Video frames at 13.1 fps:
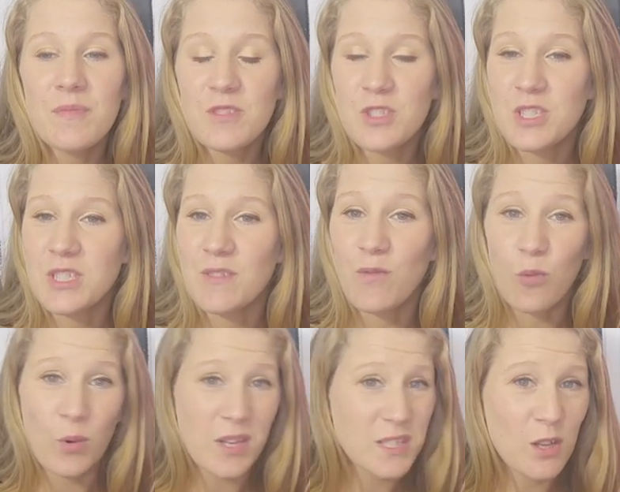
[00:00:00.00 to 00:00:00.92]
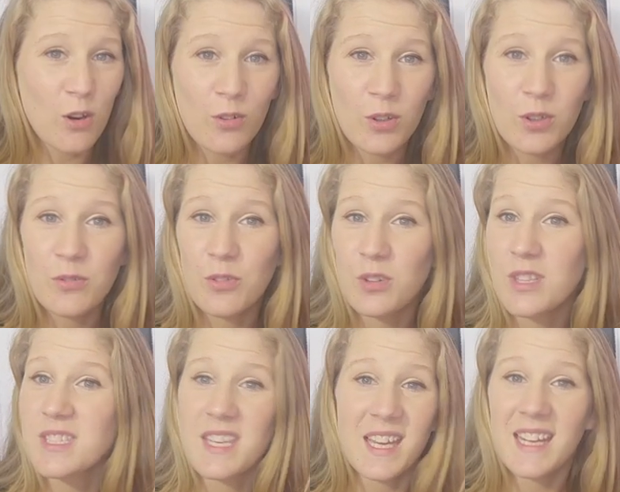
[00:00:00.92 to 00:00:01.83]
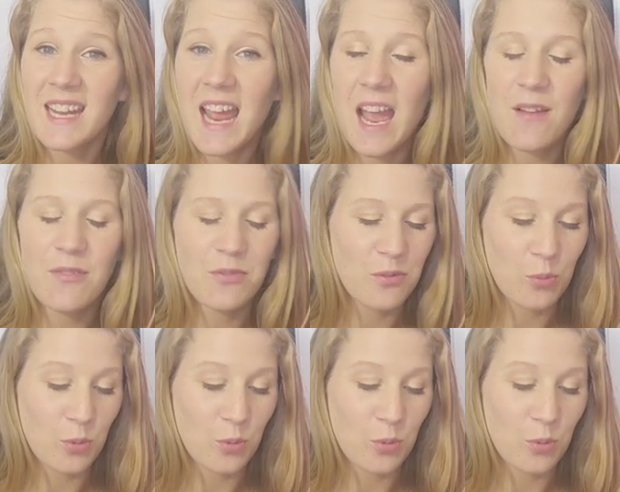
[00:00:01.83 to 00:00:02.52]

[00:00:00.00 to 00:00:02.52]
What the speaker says: just voice over for the second half.